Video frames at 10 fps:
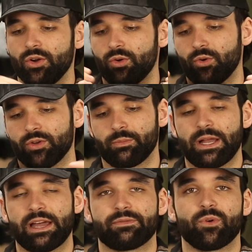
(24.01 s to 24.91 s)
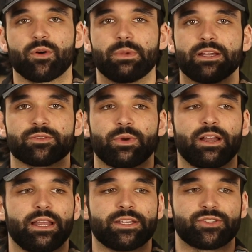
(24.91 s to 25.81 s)
or the platform, as
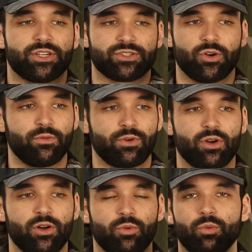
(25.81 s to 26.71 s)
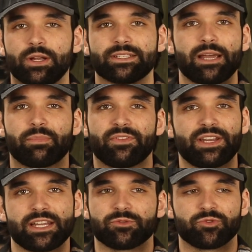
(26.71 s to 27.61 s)
well as just overall what type of
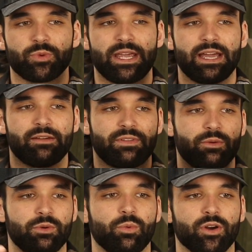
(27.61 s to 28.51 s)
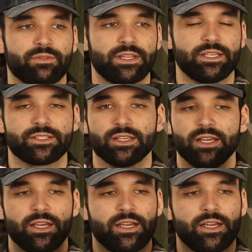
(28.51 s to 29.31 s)
attachments we have that would work for these.